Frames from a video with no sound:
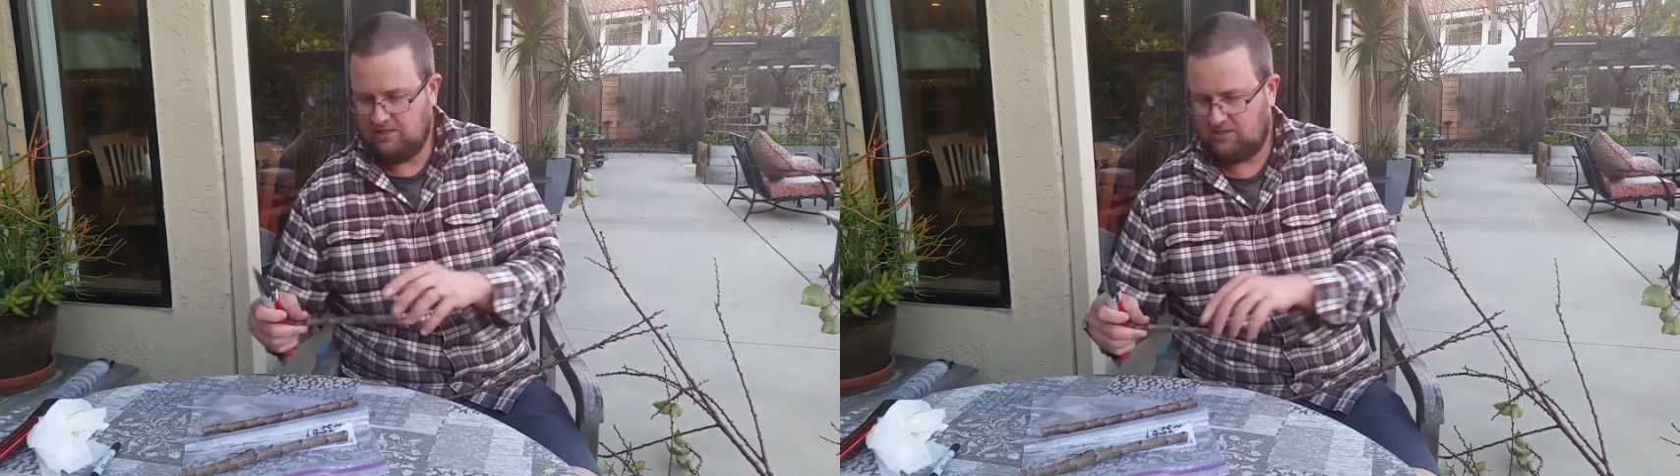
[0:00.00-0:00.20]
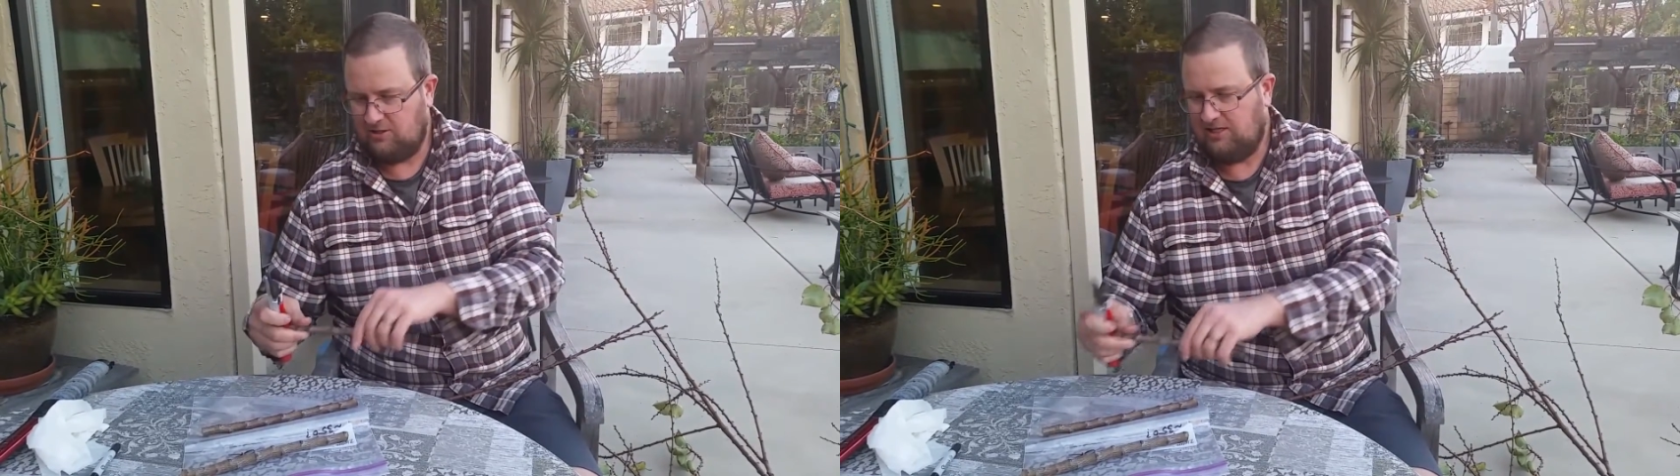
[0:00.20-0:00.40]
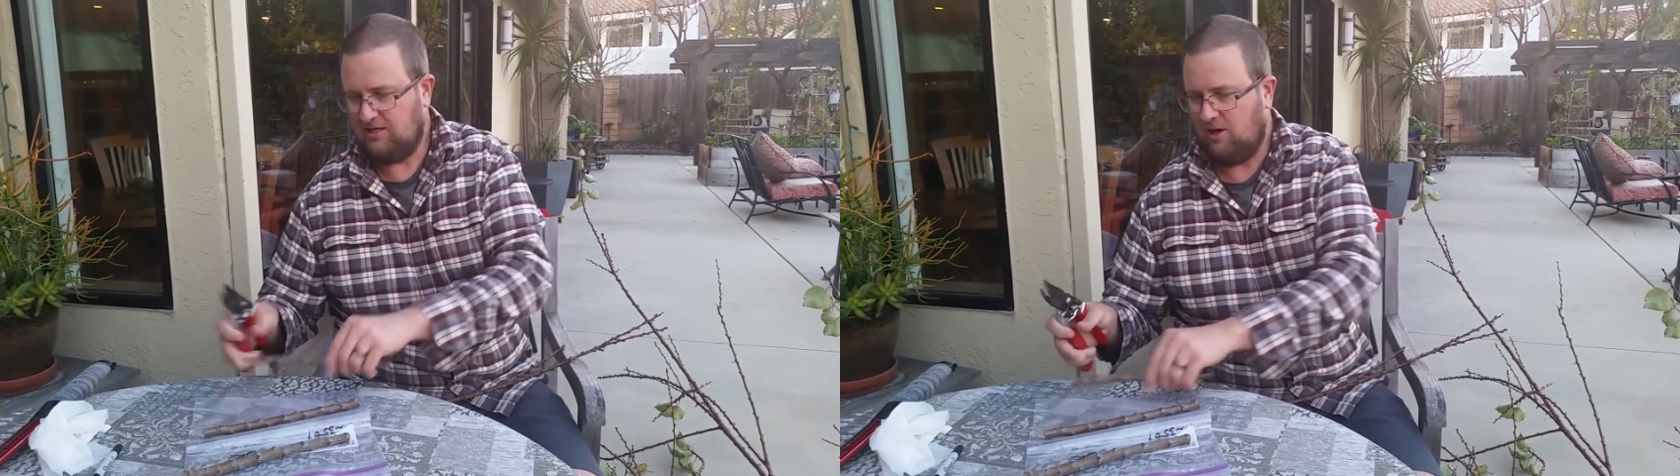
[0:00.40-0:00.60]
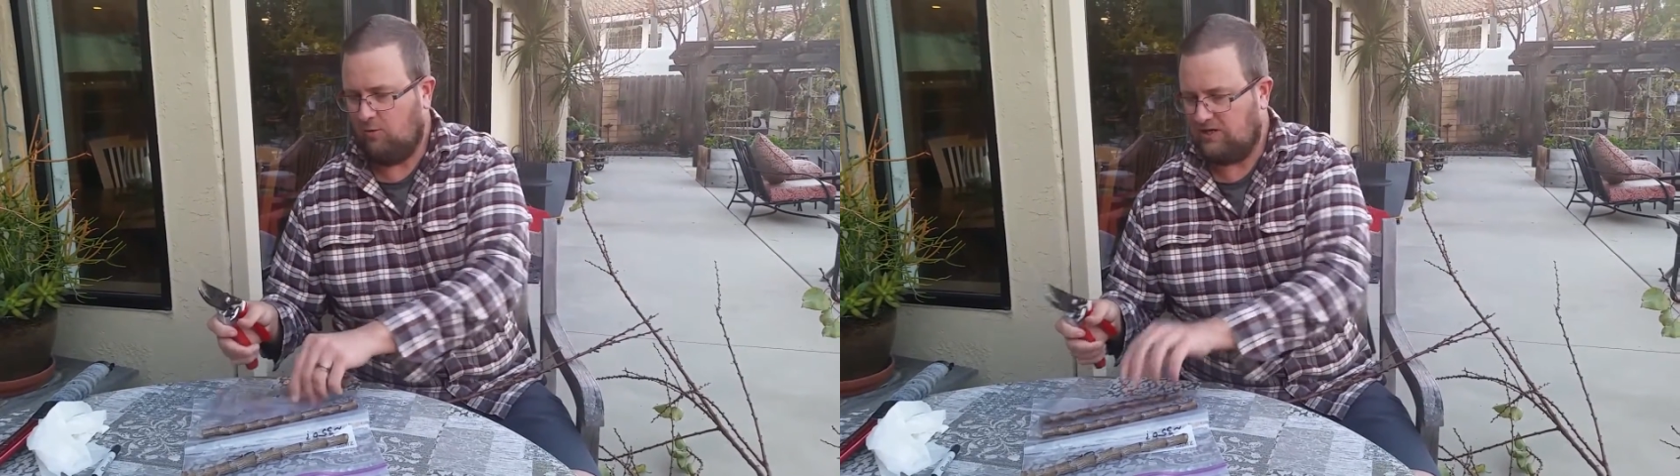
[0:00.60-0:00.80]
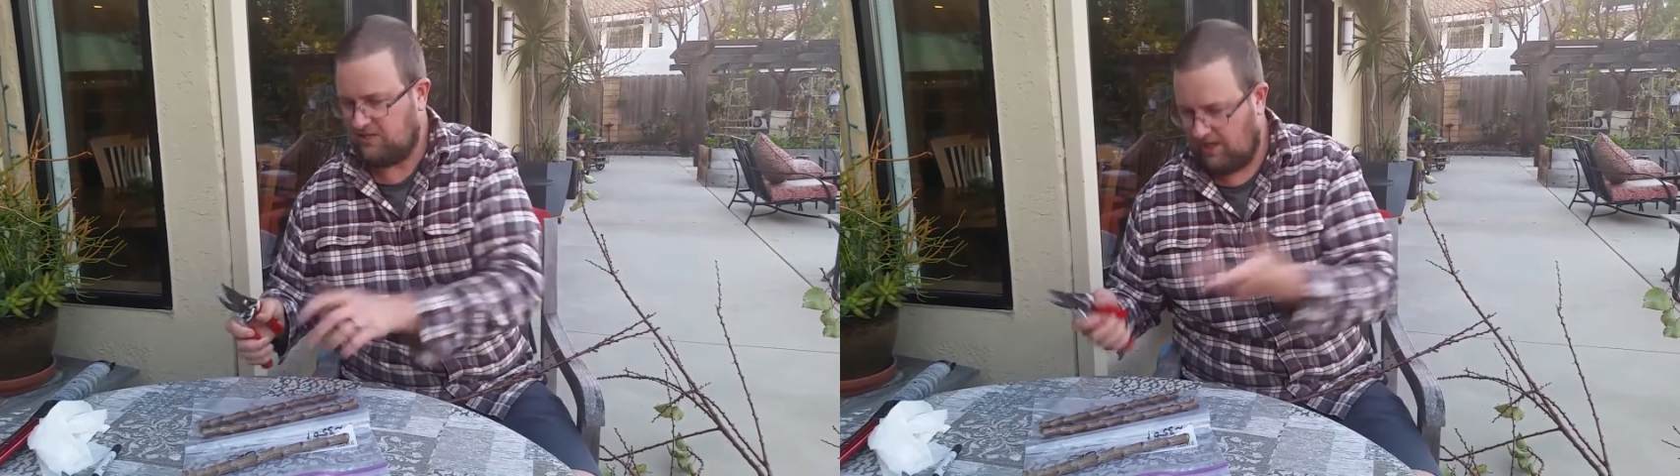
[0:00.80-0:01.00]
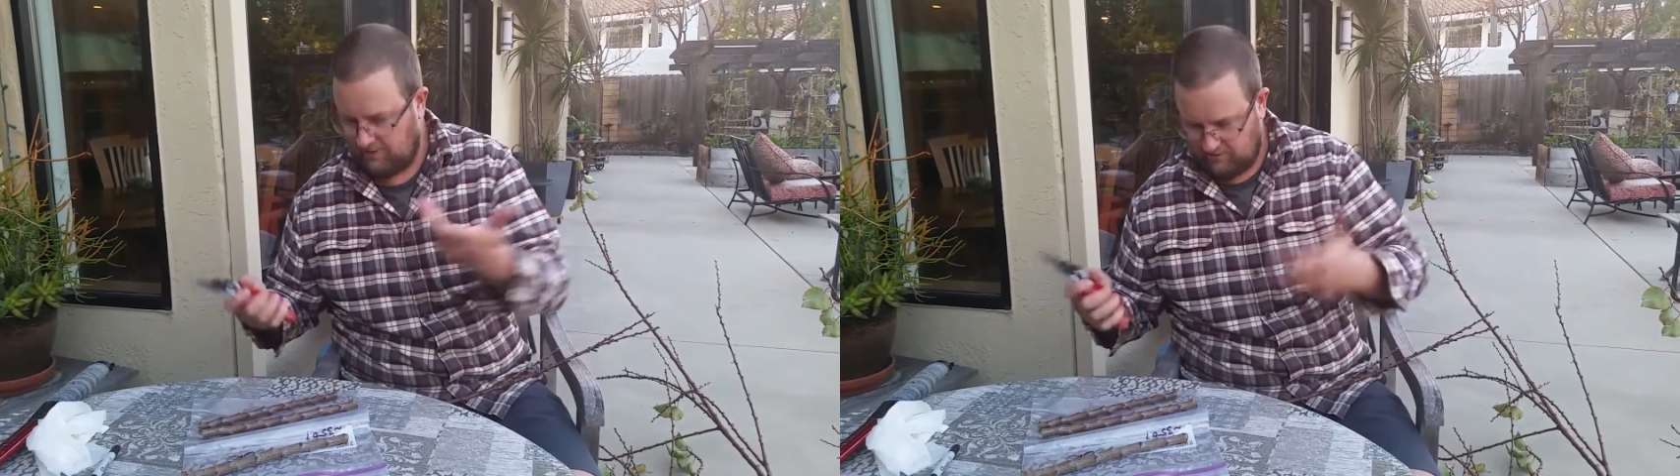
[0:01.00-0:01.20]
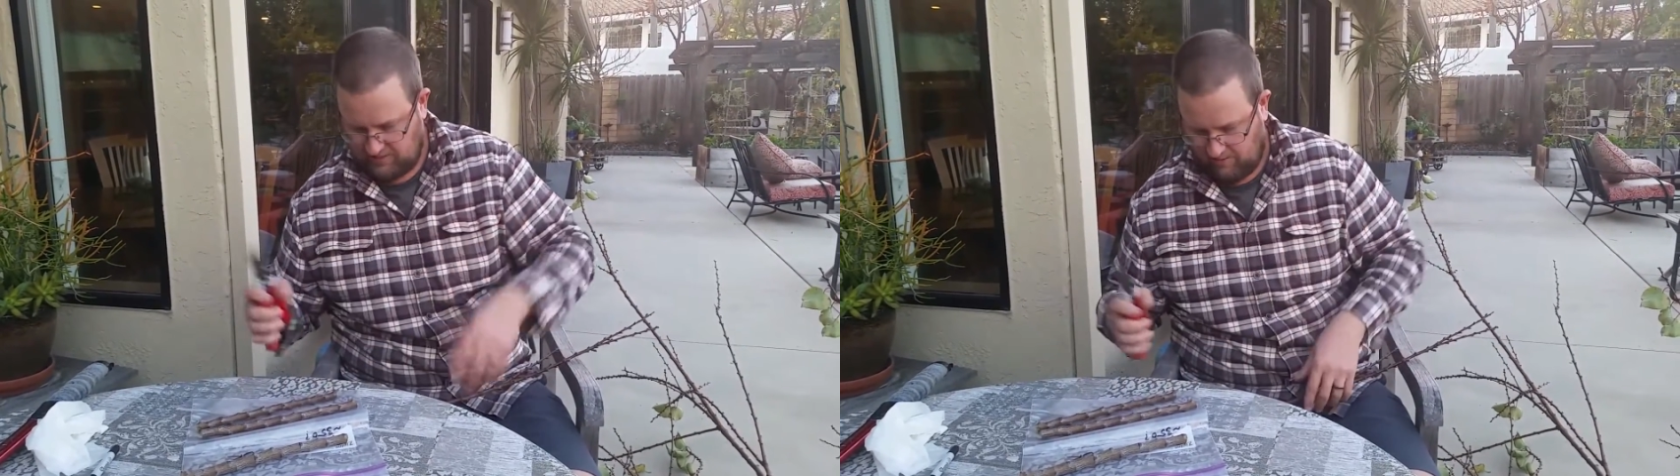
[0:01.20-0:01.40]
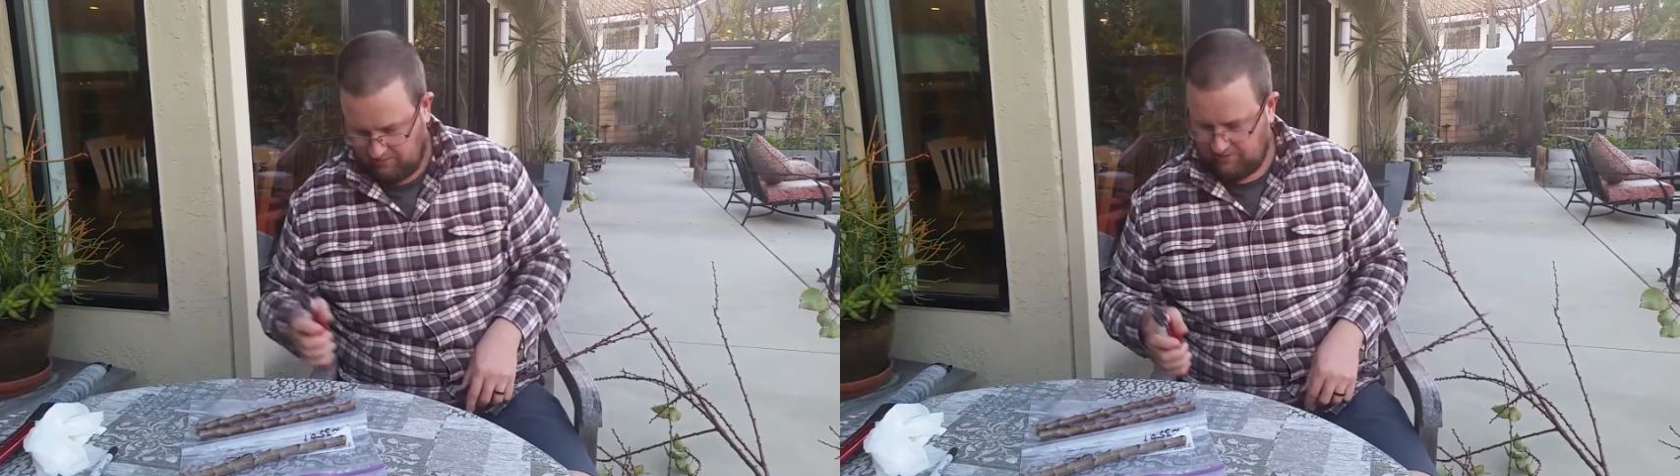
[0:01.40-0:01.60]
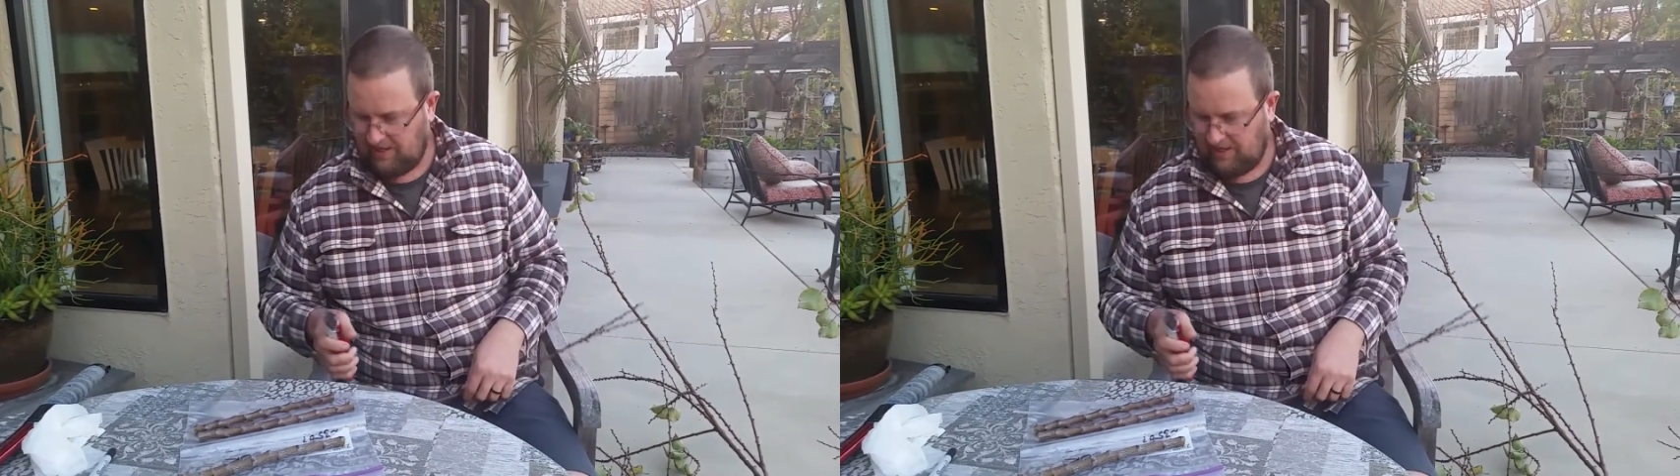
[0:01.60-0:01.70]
So you need to know which side goes up,